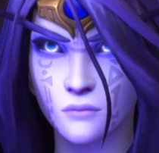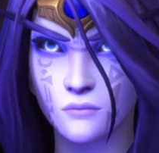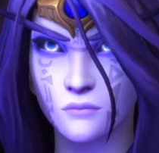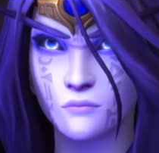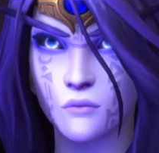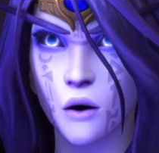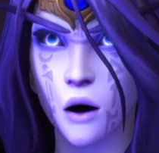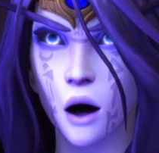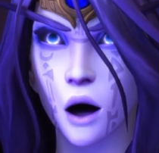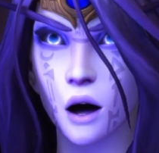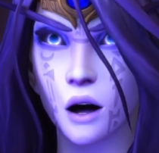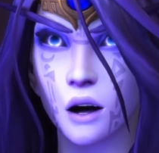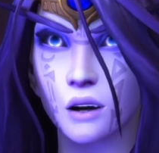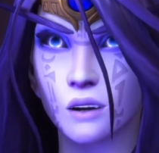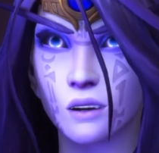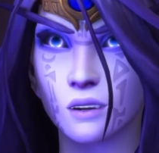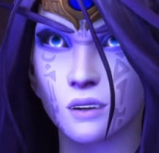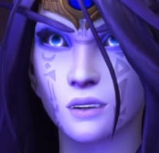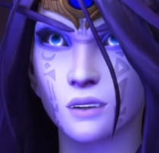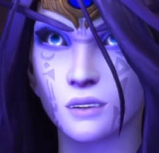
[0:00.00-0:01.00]
It's not a,
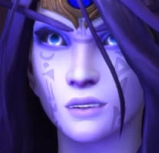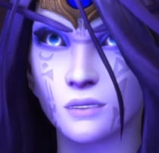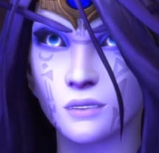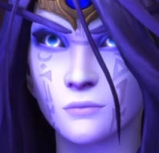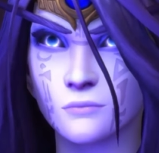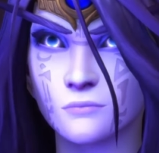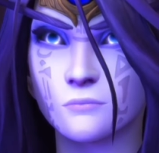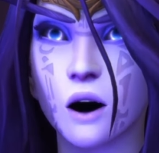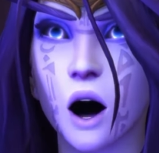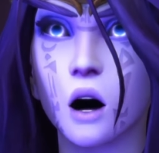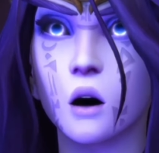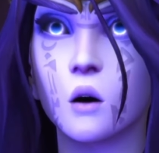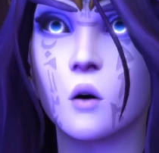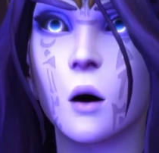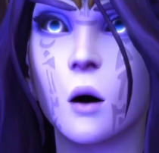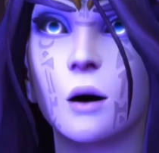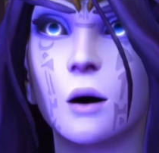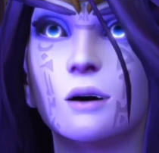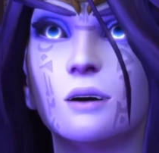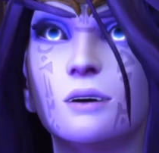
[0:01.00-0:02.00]
there there isn't
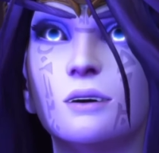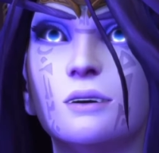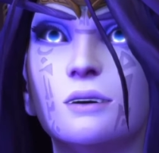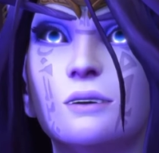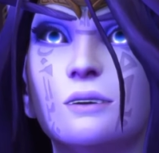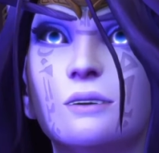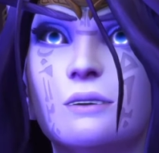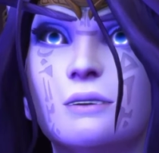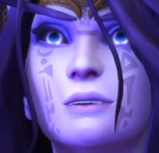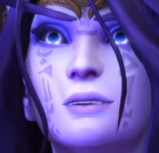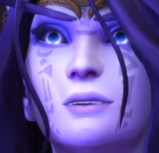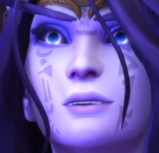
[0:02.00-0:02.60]
an excitement for